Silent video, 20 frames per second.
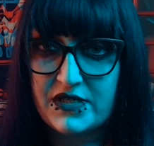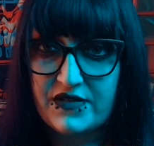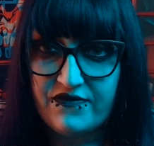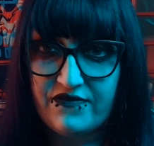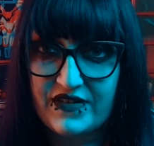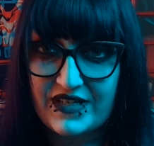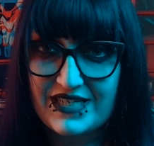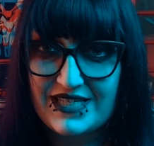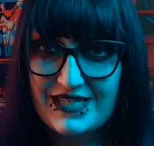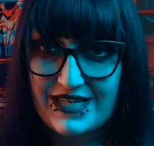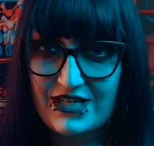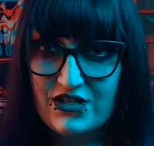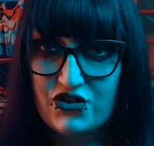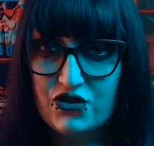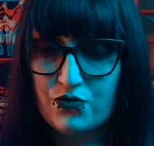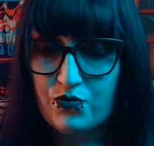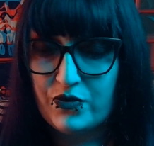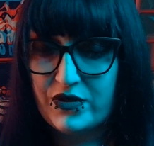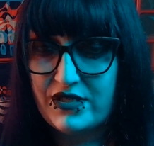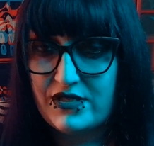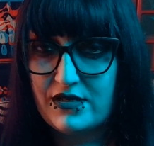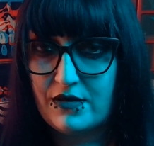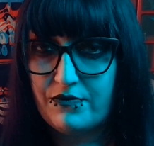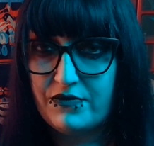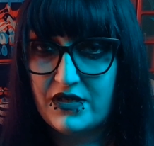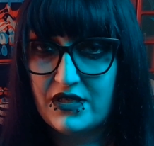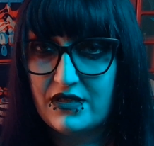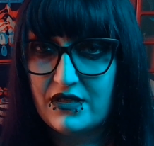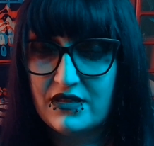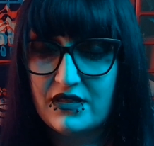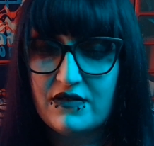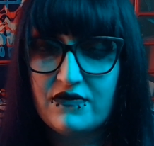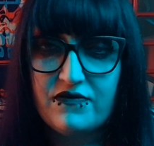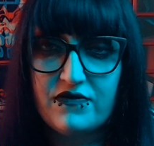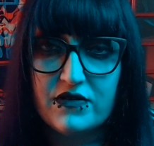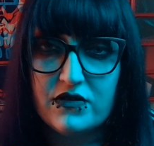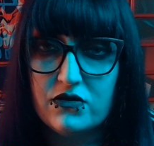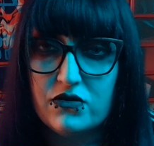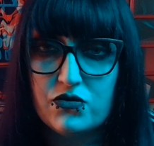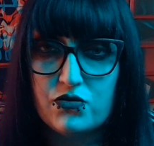a fixation with something that they
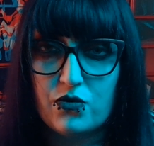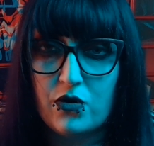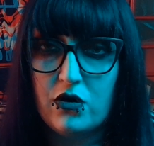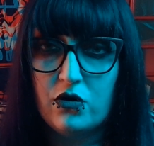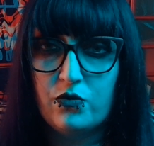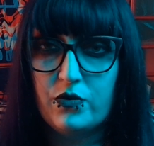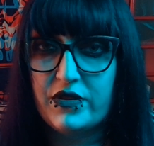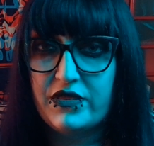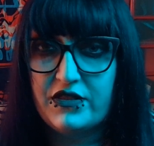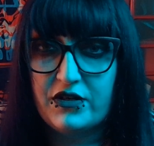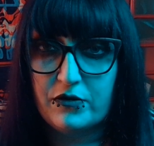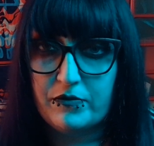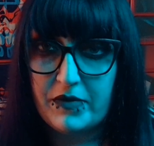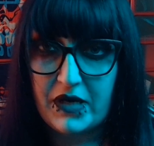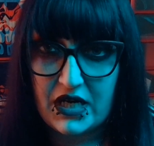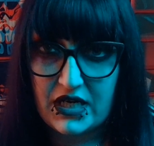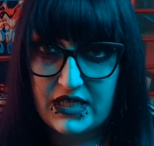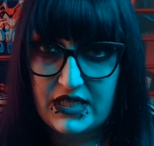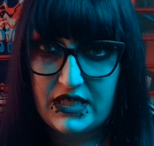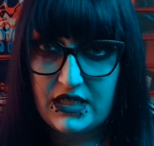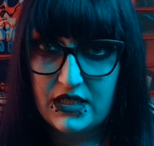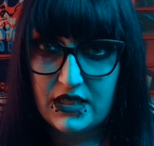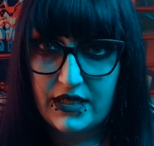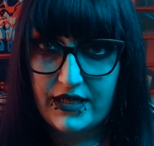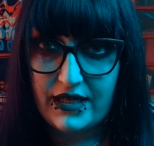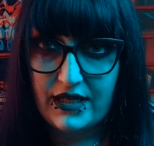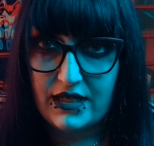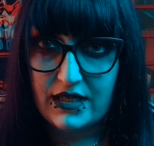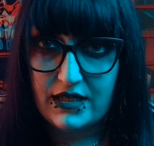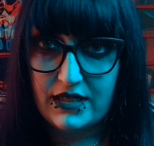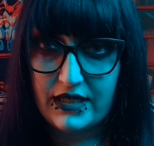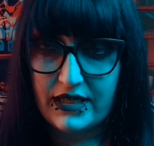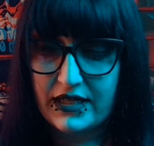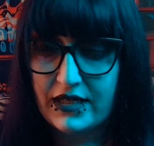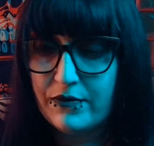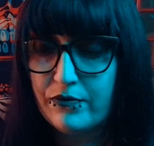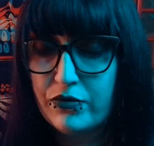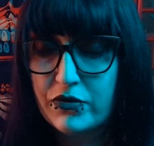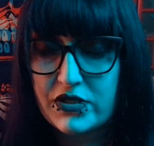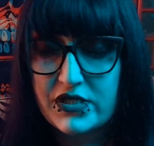feel is wrong with their body, and it
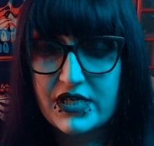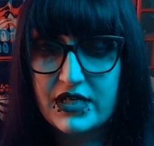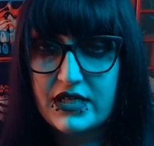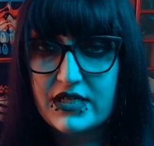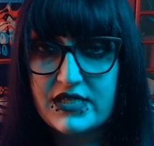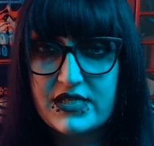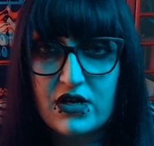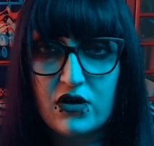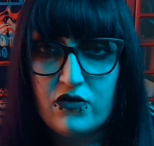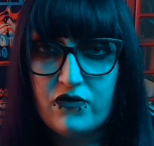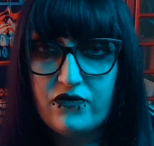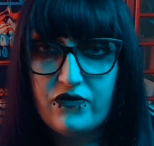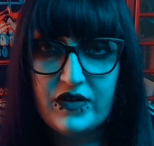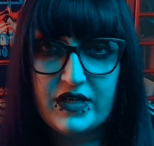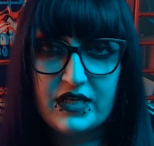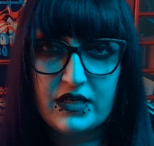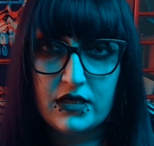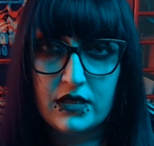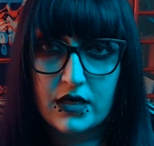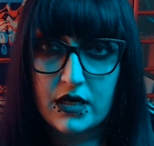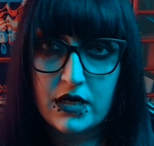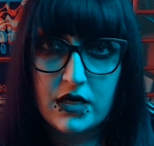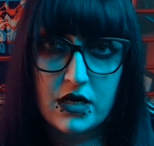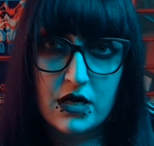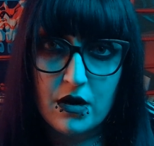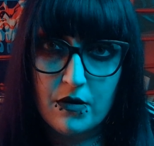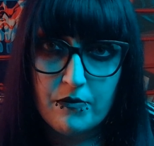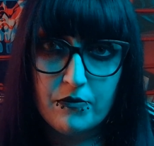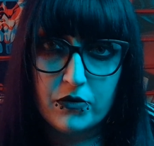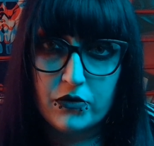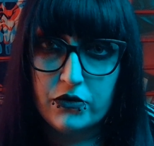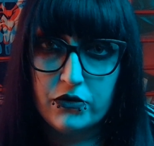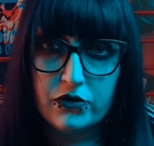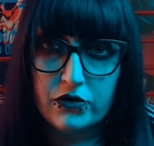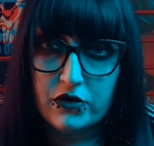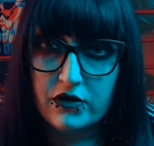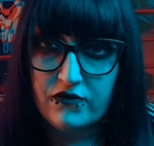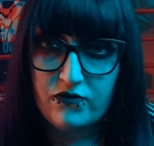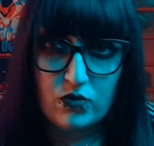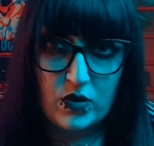can present itself in a number
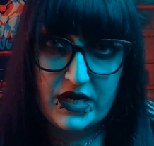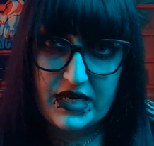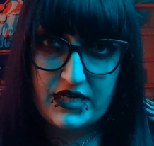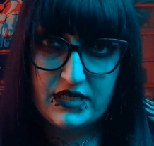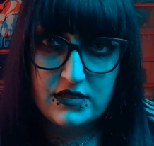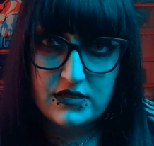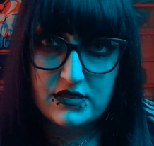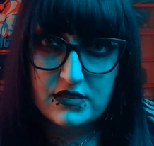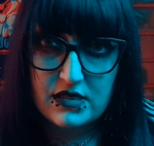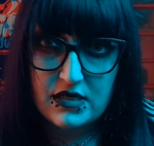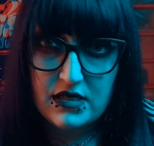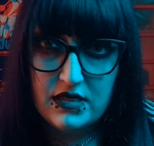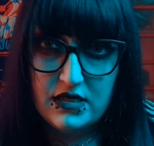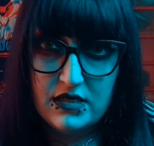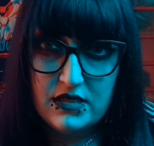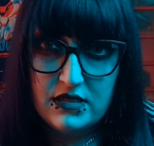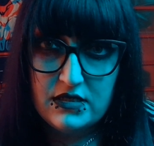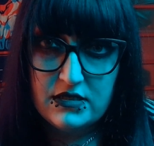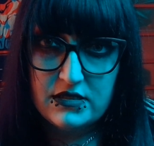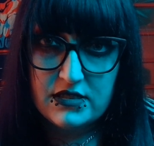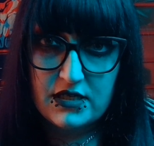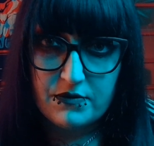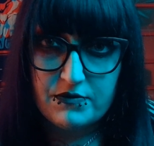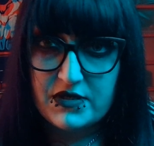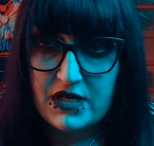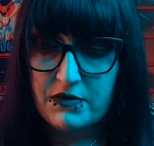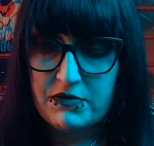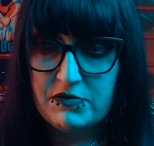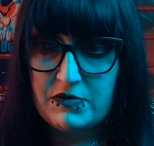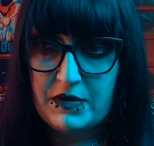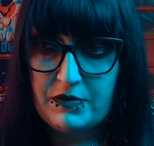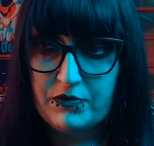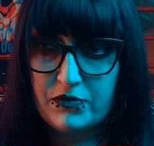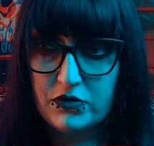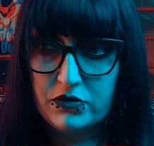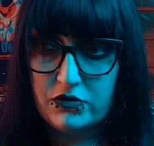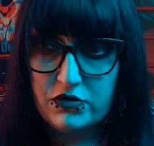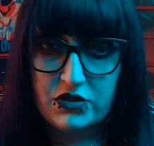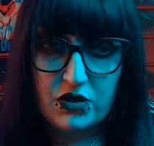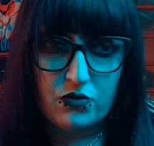of ways. Sometimes
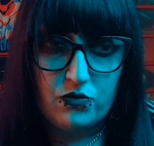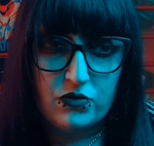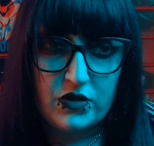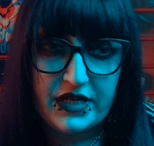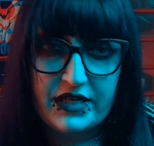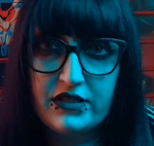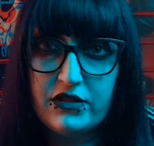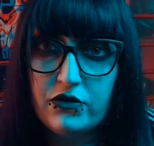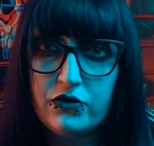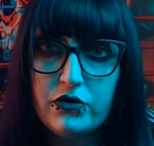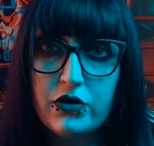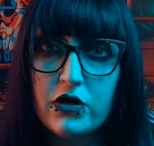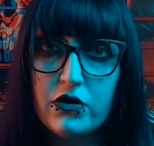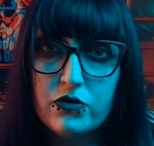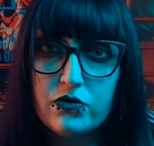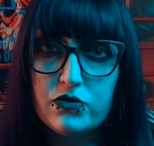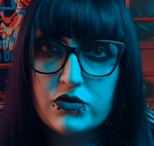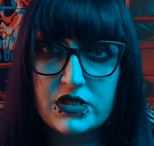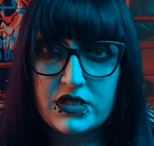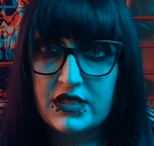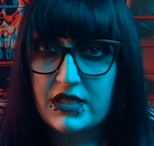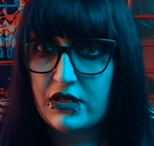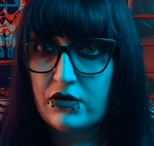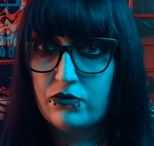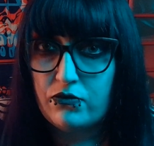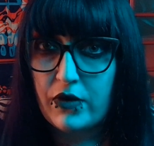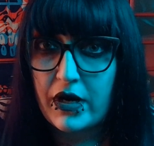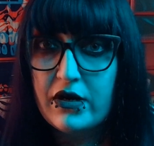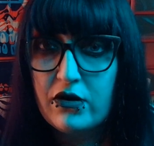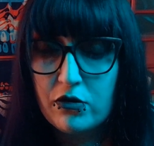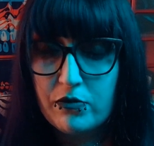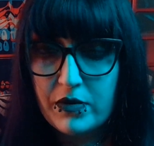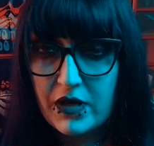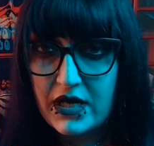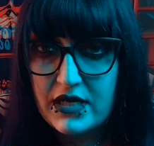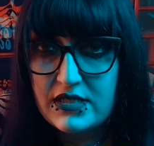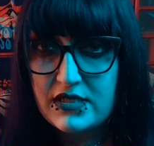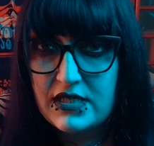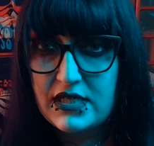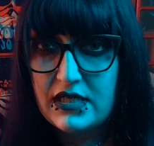people don't like their nose and get
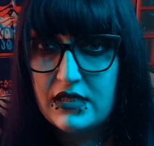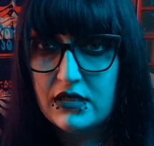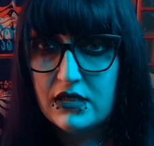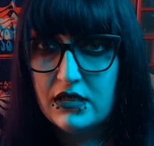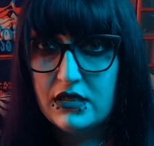rhinoplasty.